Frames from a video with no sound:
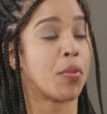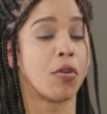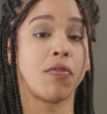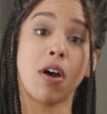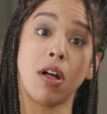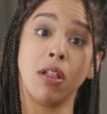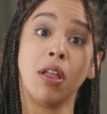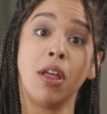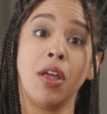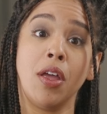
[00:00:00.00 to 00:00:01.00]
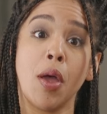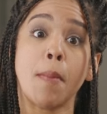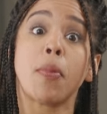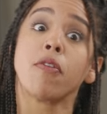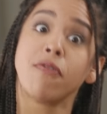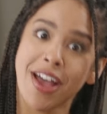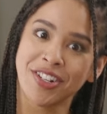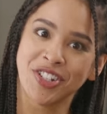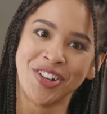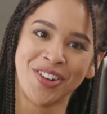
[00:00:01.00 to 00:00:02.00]
profal,
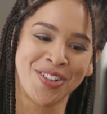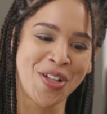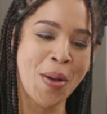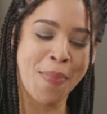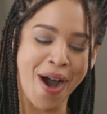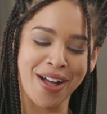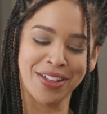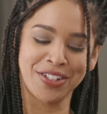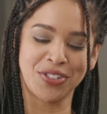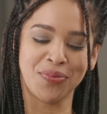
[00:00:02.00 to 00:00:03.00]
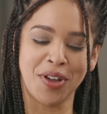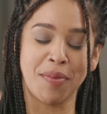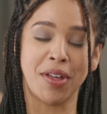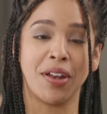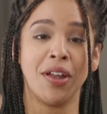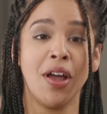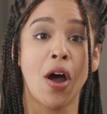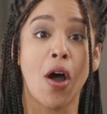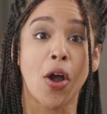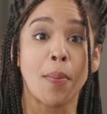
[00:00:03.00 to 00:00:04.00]
professional, polished women
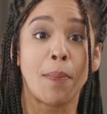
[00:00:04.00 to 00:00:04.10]
are